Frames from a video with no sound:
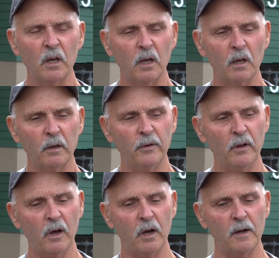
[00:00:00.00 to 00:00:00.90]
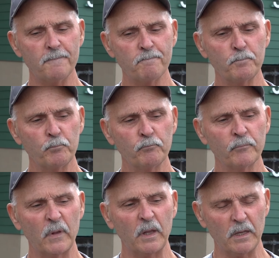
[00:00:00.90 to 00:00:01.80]
and uh,
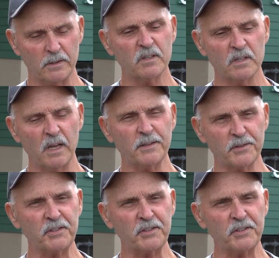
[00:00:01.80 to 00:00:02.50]
it's, it's